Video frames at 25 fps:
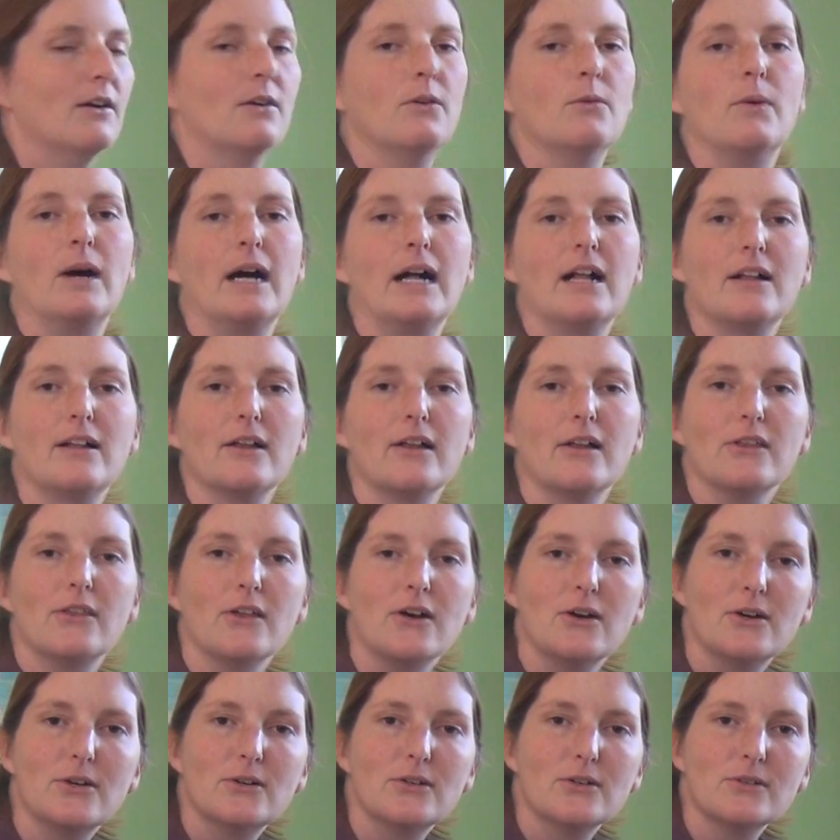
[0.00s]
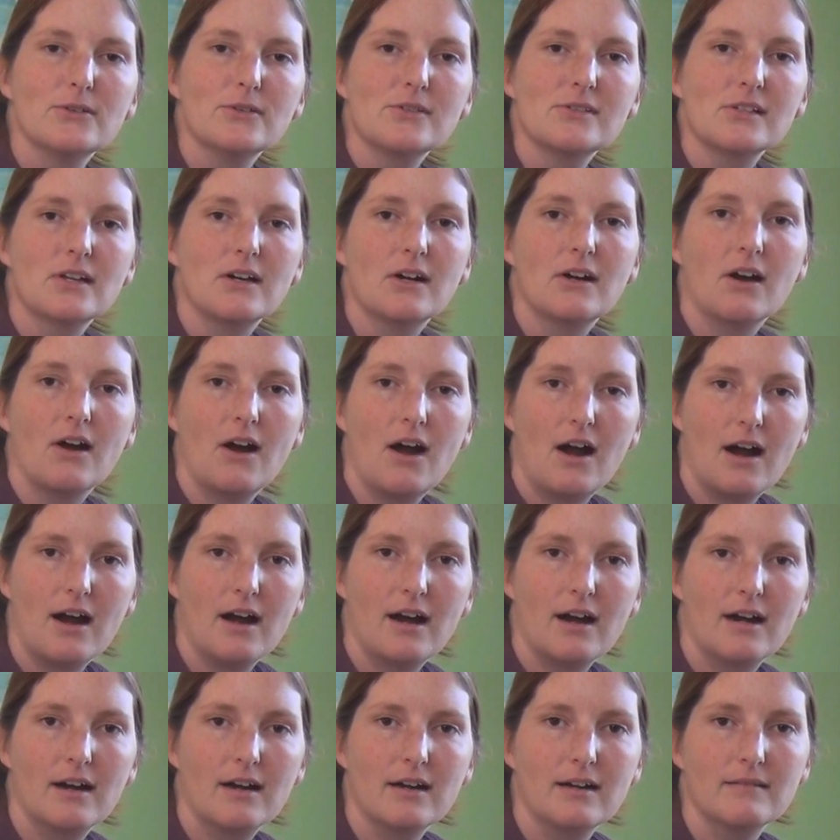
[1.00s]
Well, those are
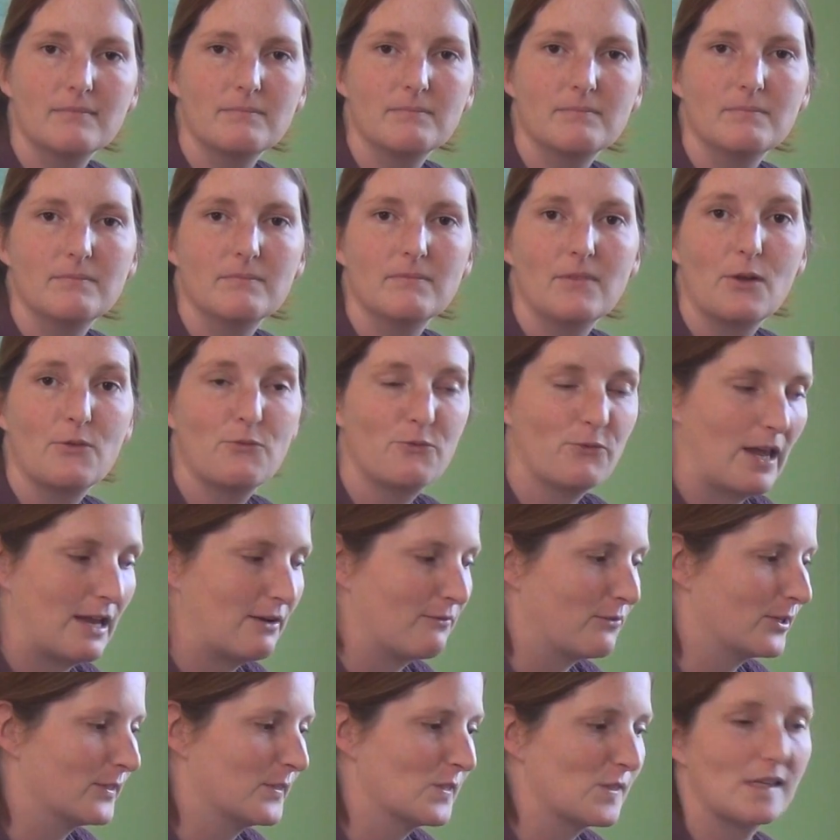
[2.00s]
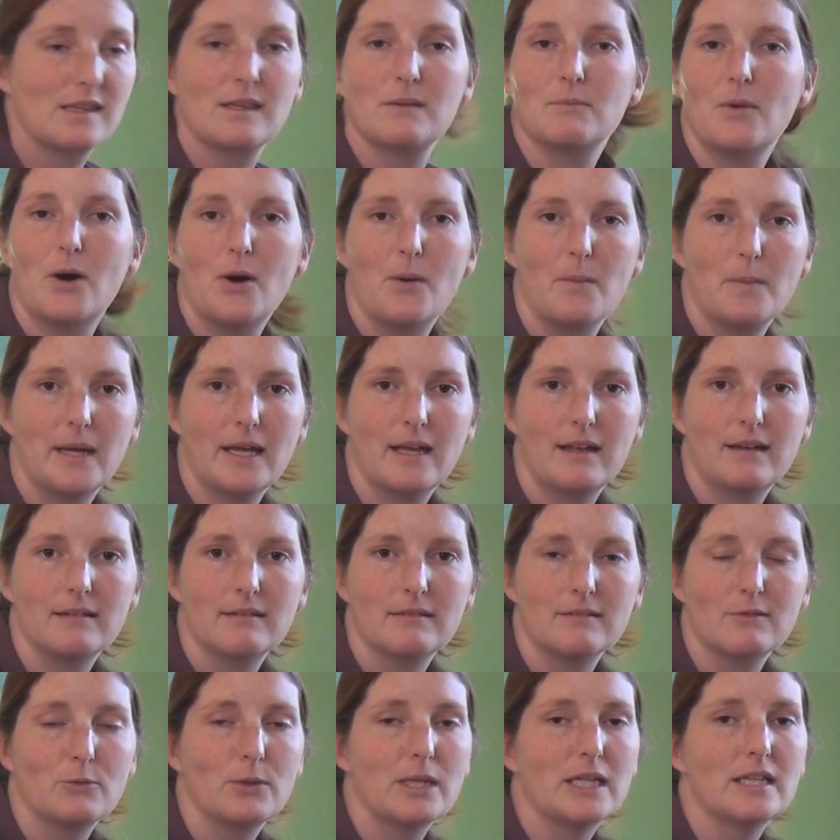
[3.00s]
our favorites at the moment.
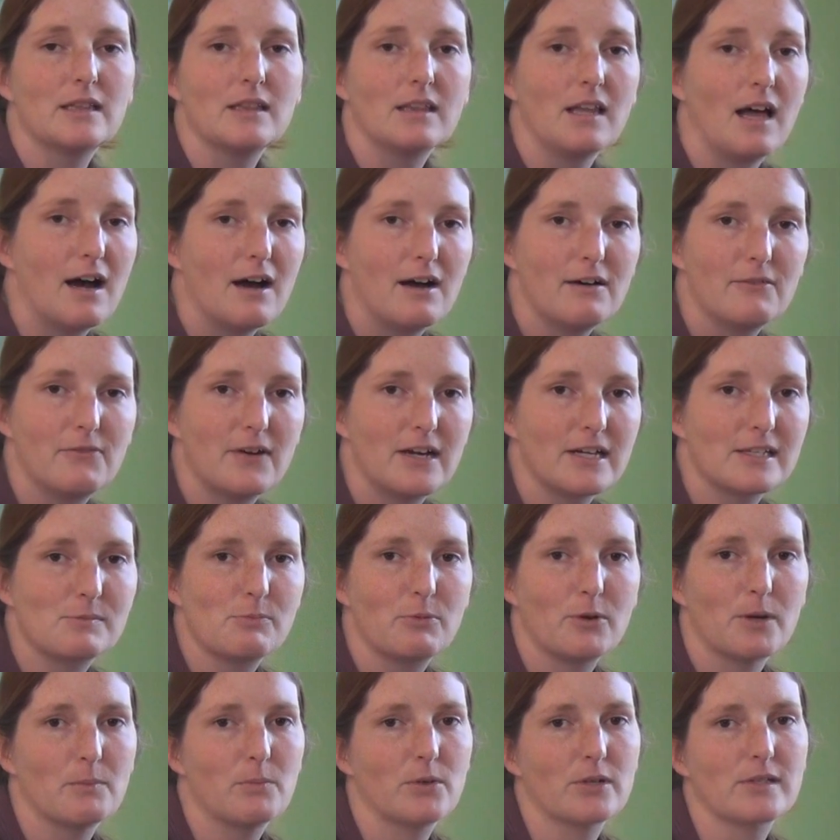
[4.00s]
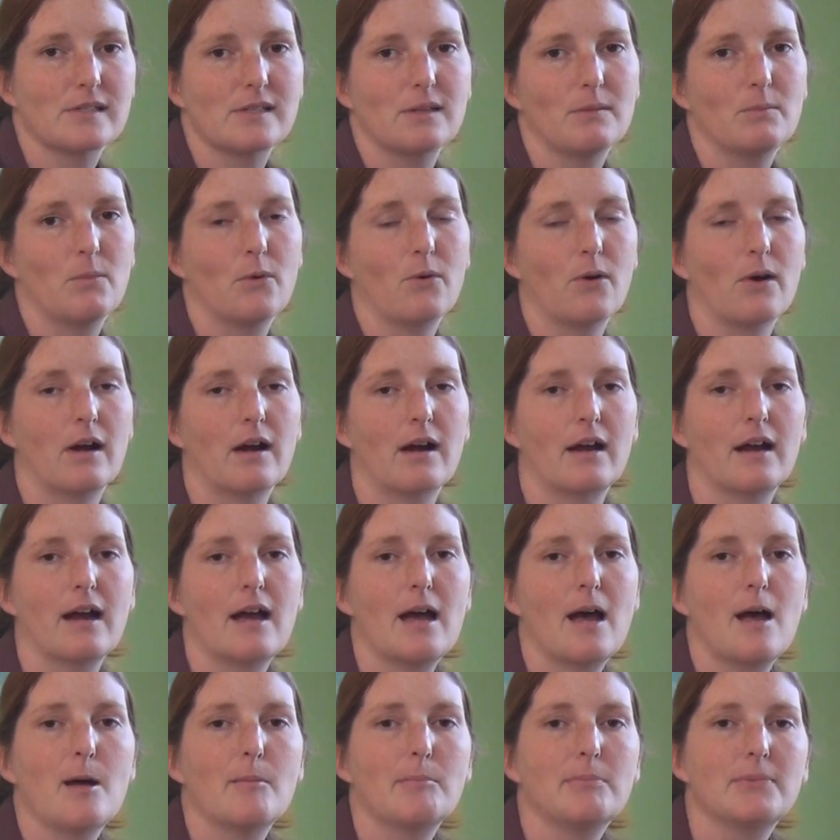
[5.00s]
We love Usborne Books and More.
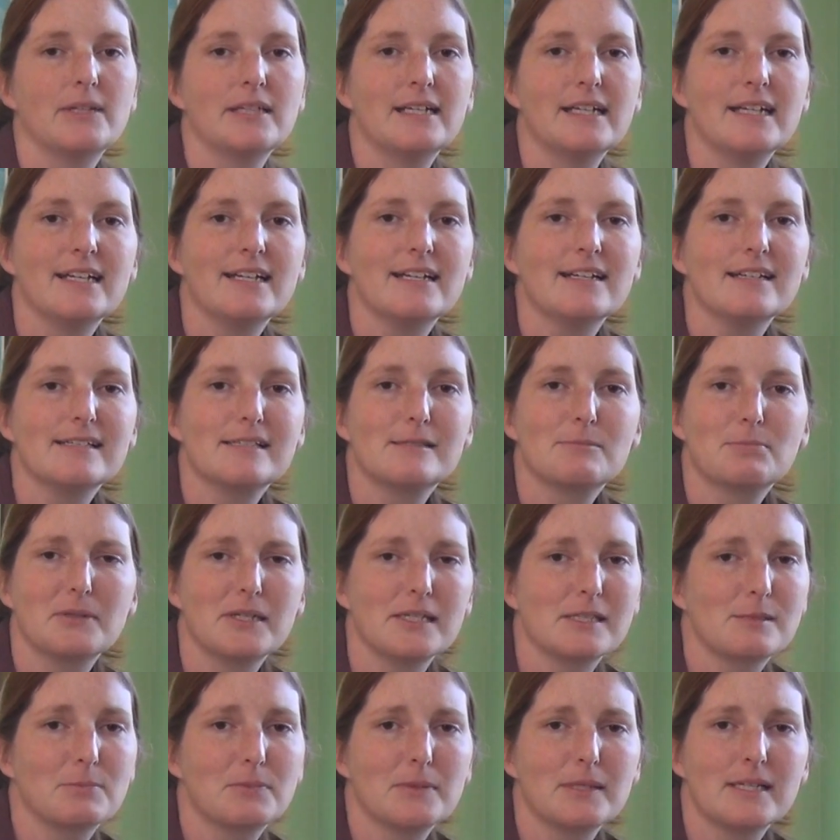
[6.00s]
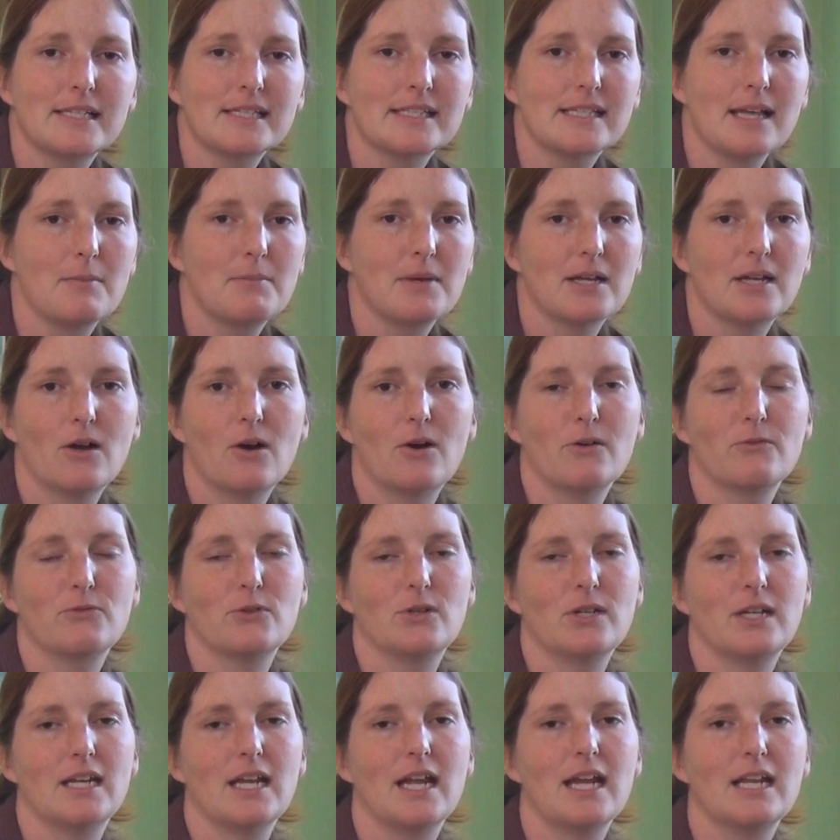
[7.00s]
Please, please, please let me know if you
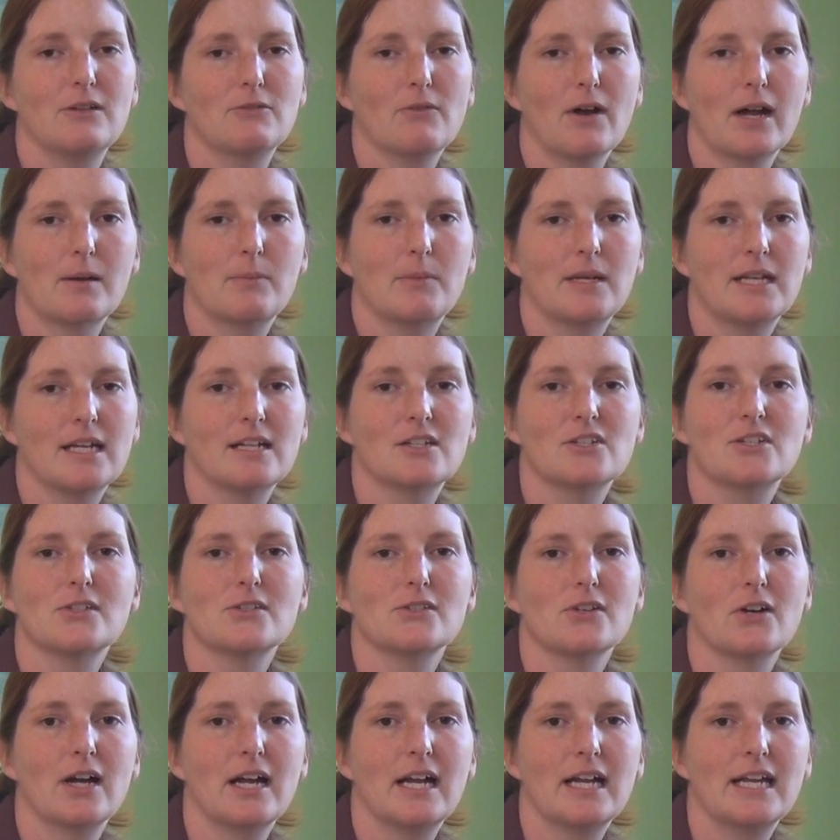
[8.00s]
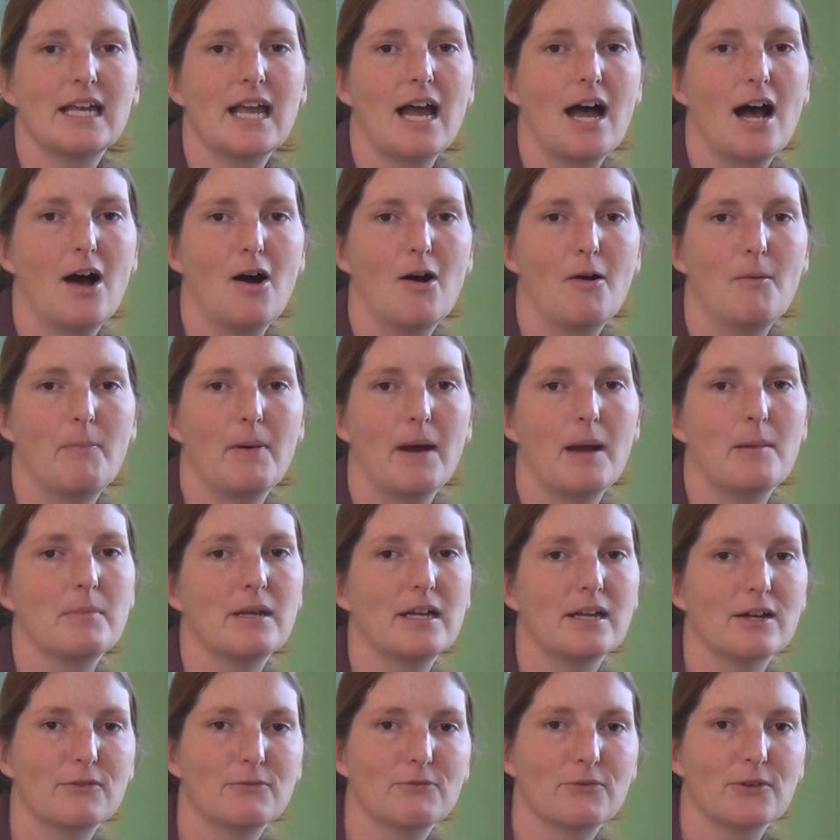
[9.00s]
need any recommendations or any help. I'm
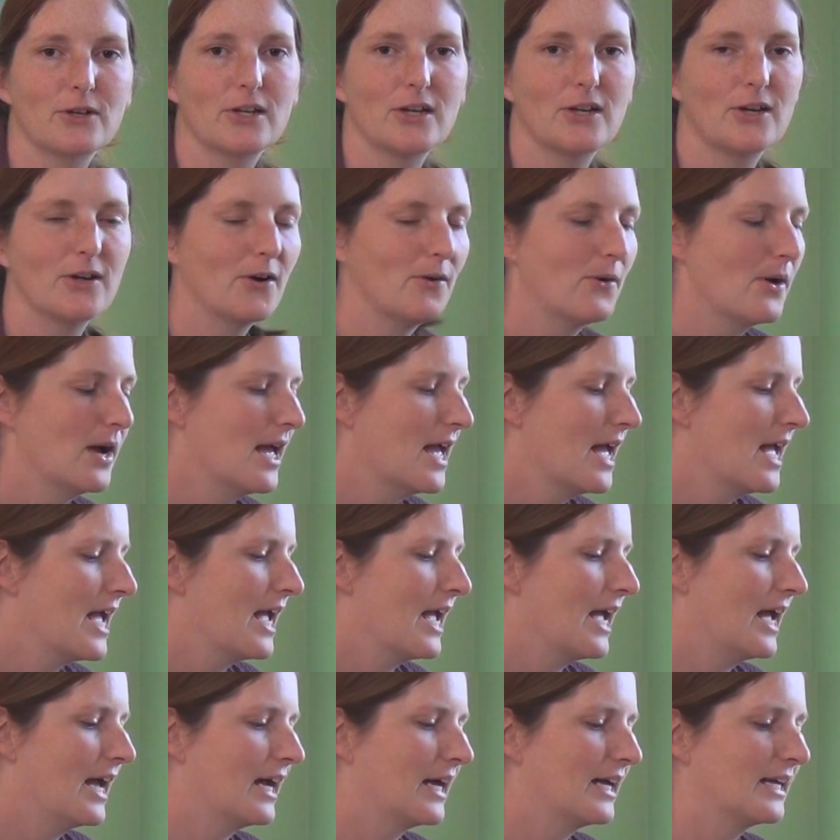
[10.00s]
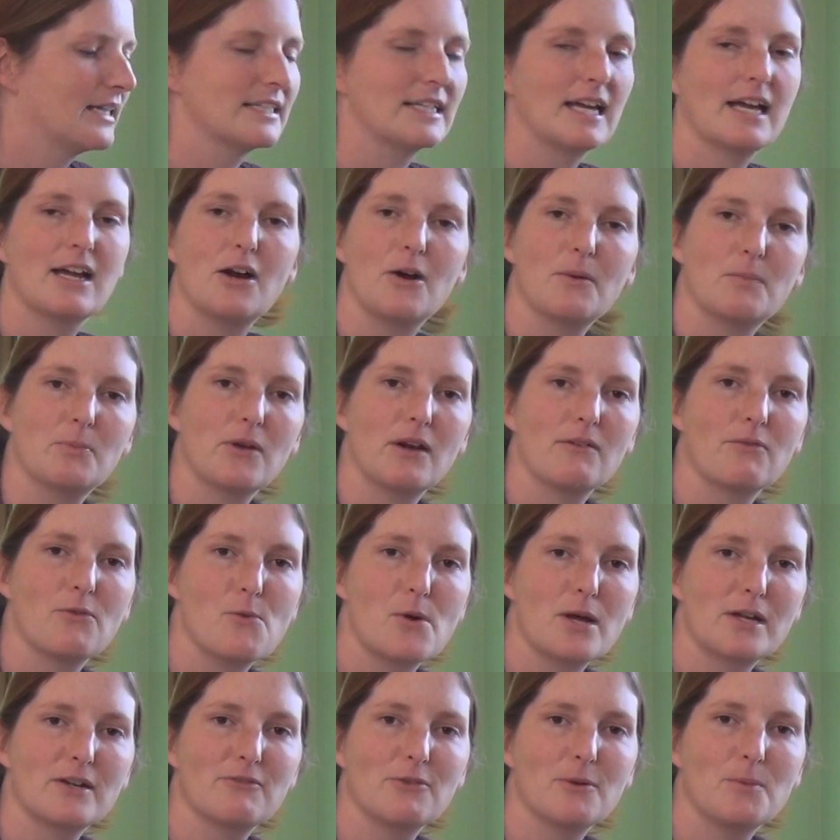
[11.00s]
here for you, and I hope you have a
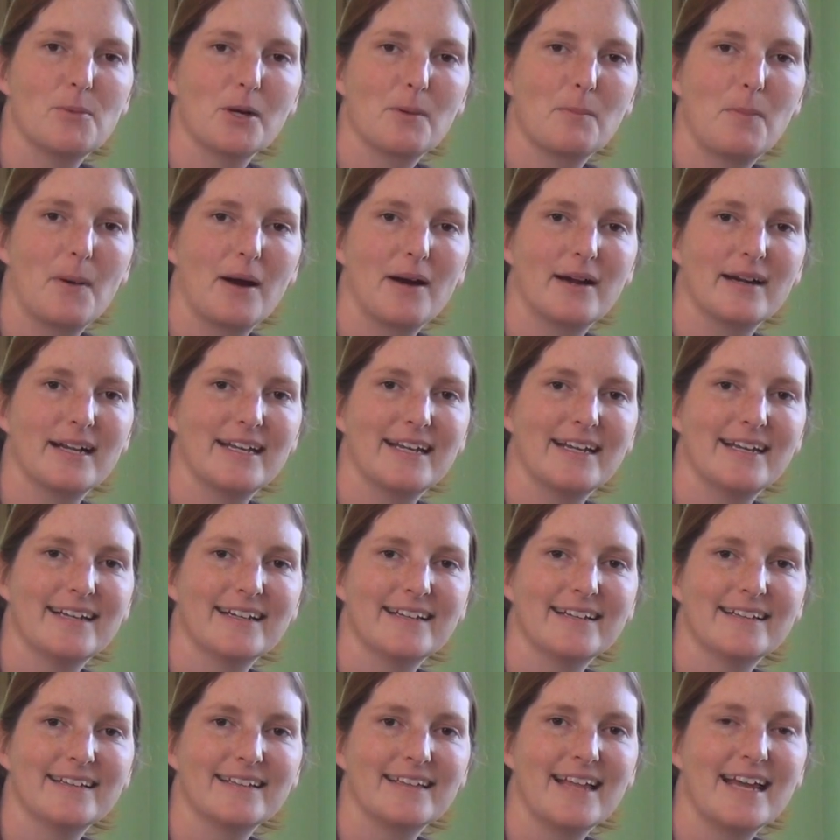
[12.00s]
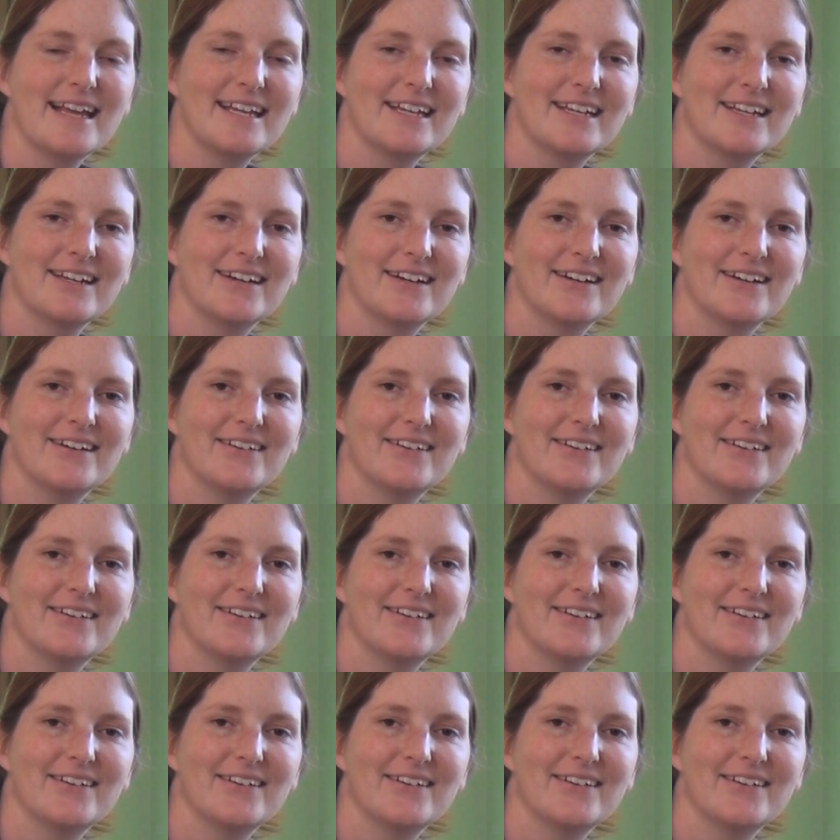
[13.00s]
wonderful book party. Thank you.